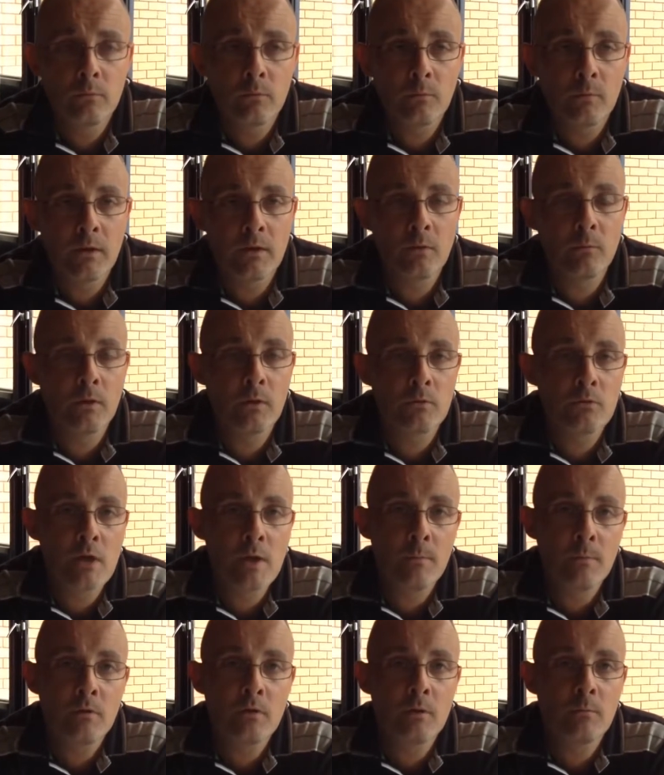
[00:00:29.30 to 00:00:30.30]
When the World
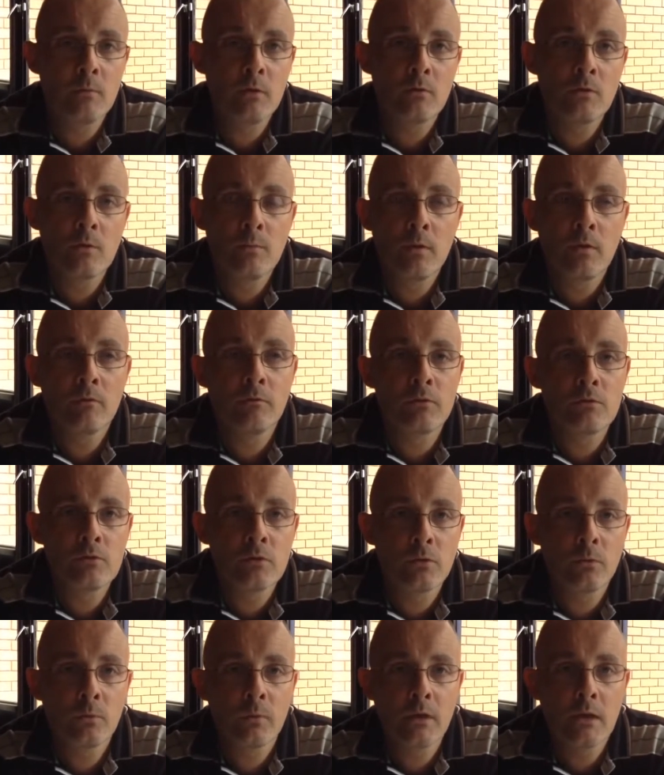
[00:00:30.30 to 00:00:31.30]
Championship used to be on for
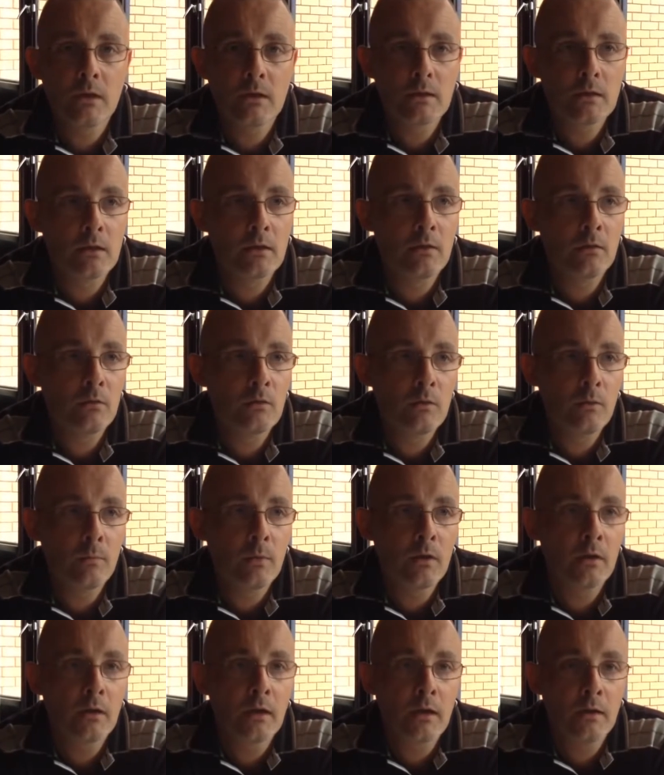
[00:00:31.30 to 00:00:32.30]
2 weeks, it used to
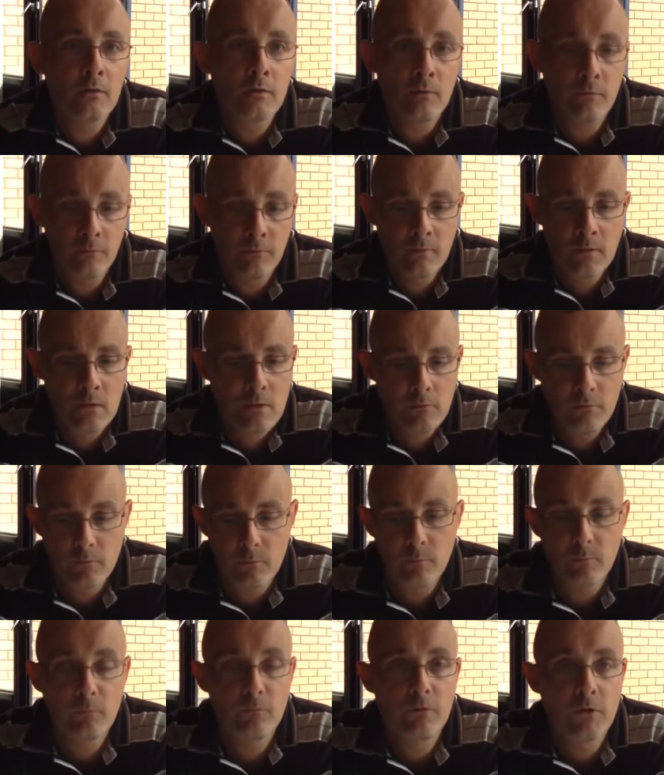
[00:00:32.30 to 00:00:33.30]
be a case of
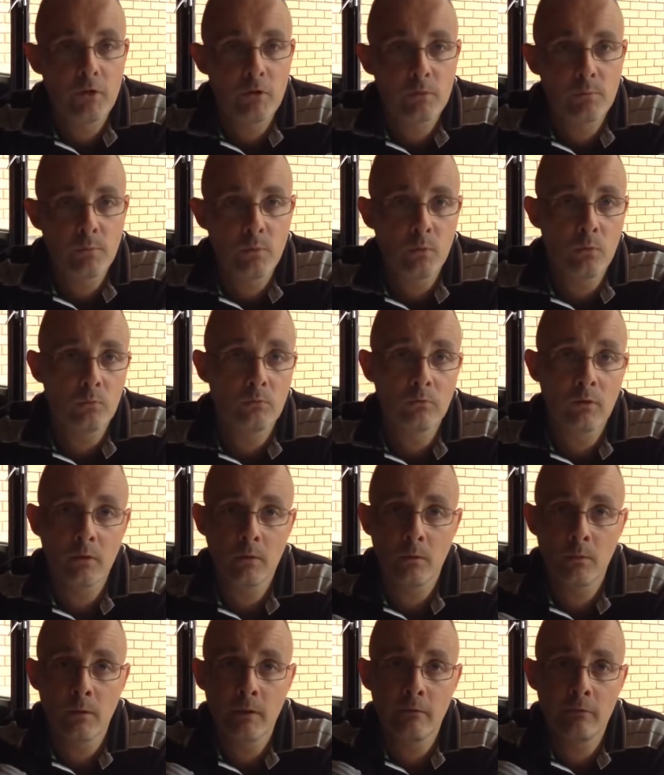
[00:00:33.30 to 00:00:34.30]
from first ball
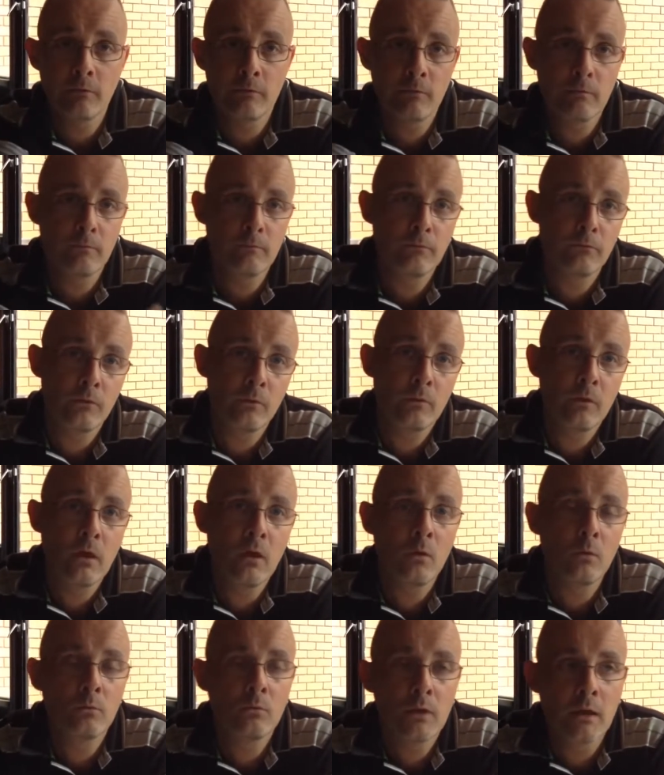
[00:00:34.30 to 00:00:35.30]
right the way through the
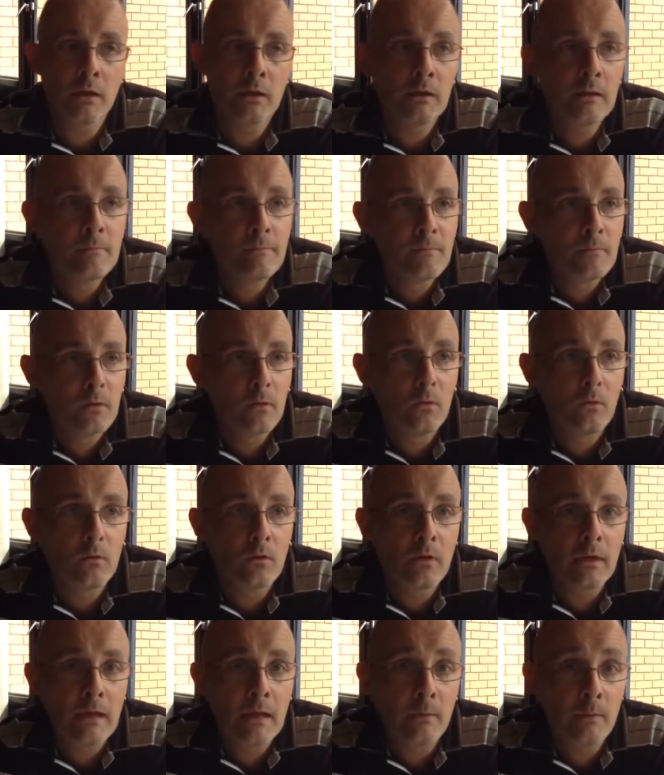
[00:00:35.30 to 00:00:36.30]
whole day. Not
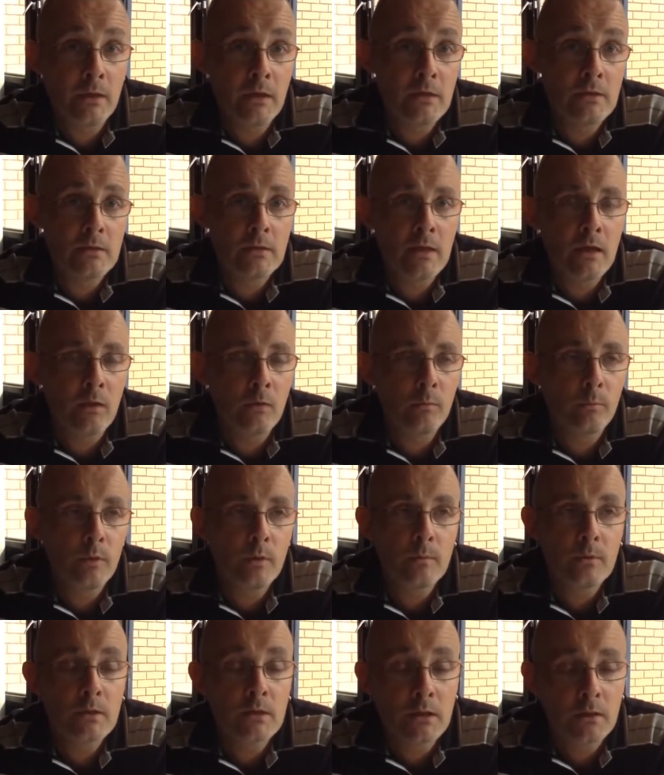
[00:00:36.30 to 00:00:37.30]
like how it is now on
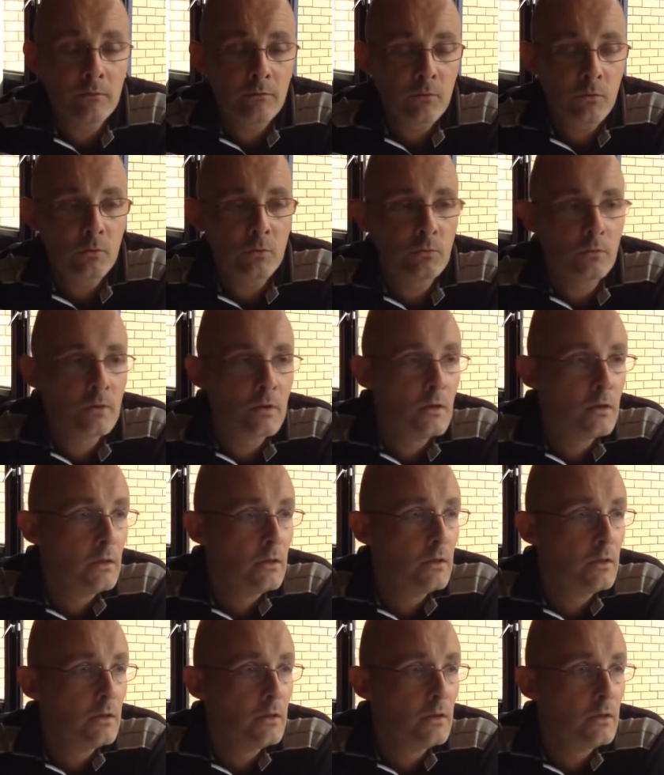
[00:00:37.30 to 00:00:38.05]
BBC, of course.